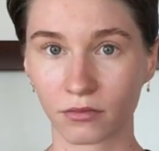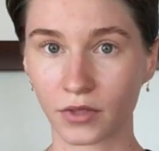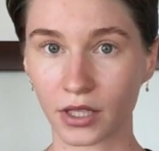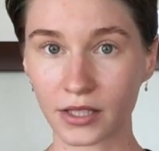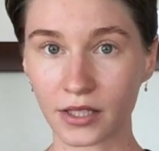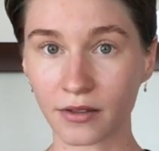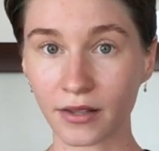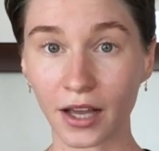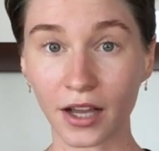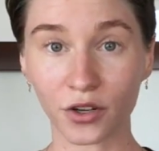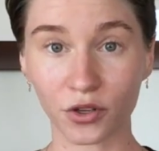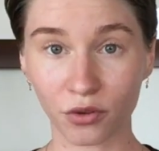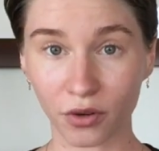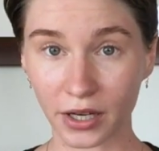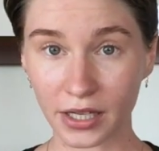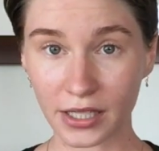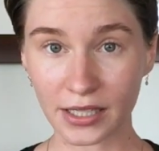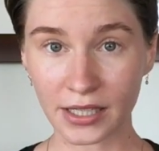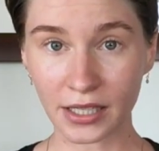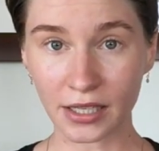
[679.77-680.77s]
Isn't that
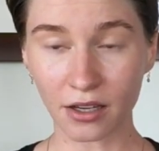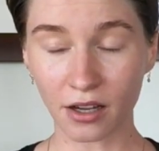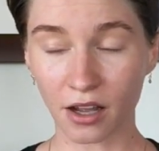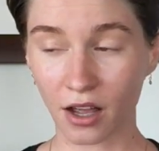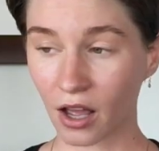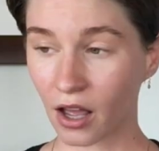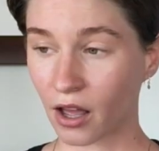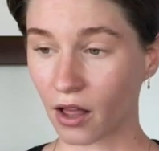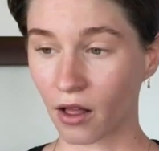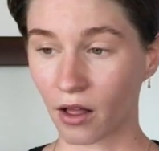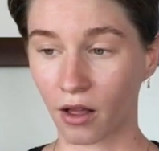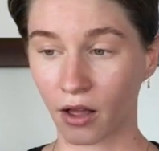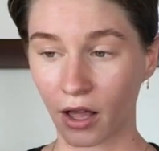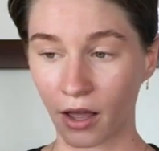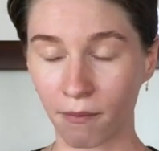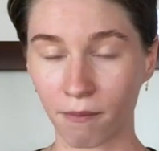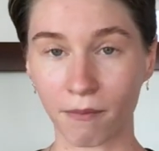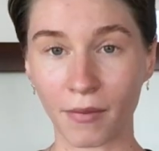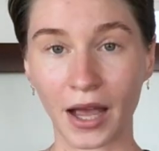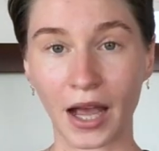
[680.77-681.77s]
crazy?
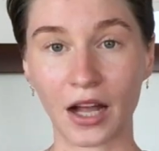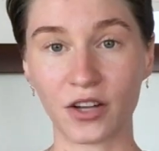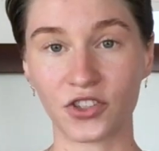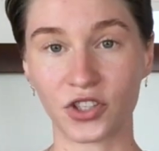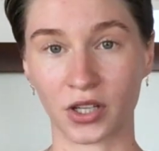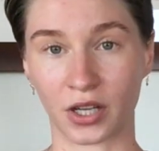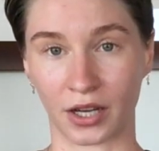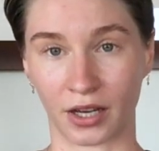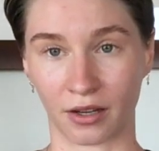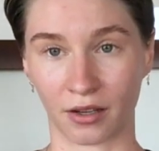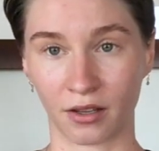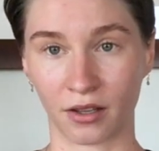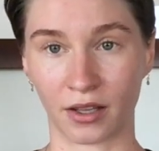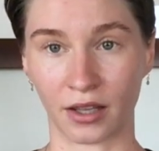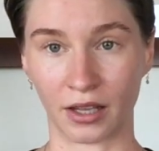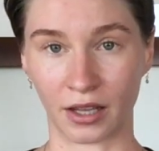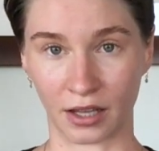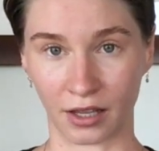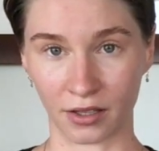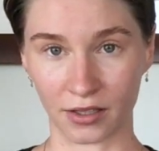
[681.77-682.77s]
Imagining
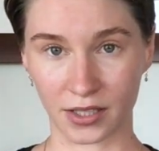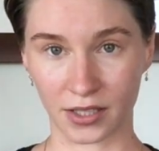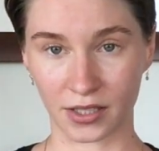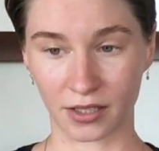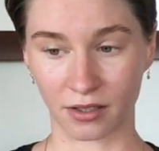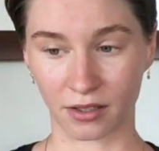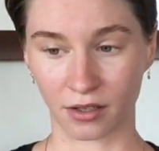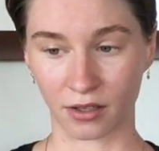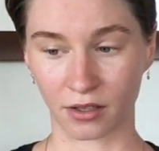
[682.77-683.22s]
it